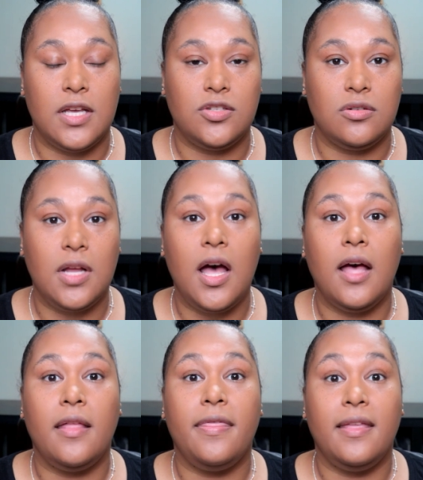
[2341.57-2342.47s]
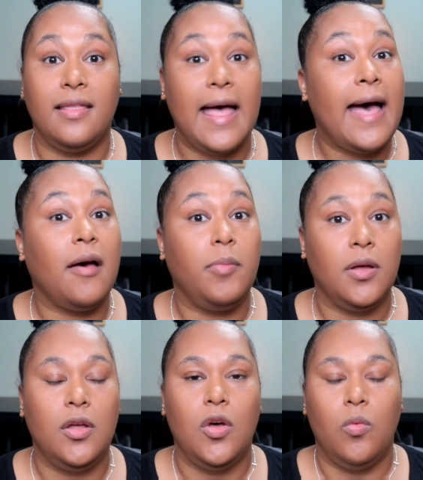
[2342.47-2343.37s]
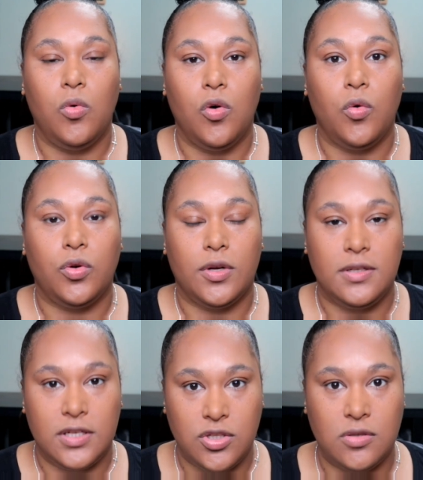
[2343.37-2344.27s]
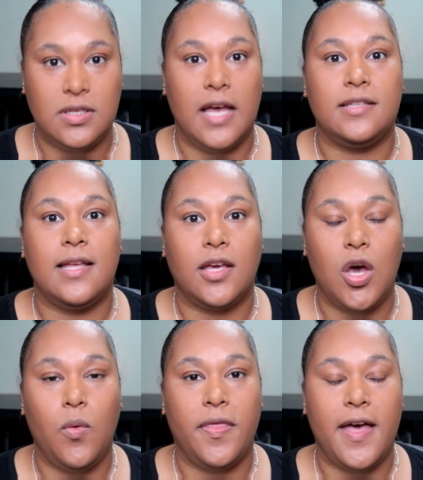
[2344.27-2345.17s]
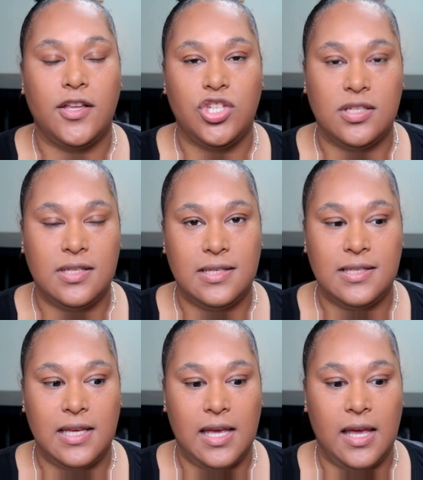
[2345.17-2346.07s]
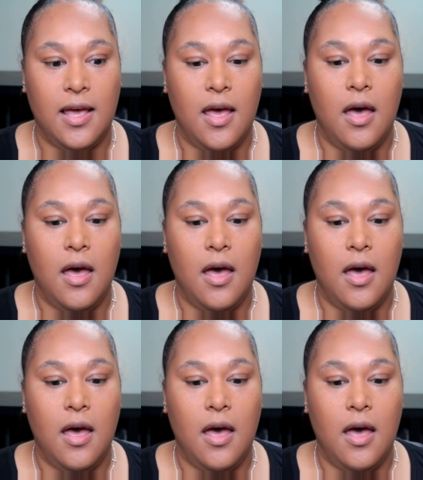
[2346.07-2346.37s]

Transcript: tests or not, the lab will order additional tests that go with that, just to see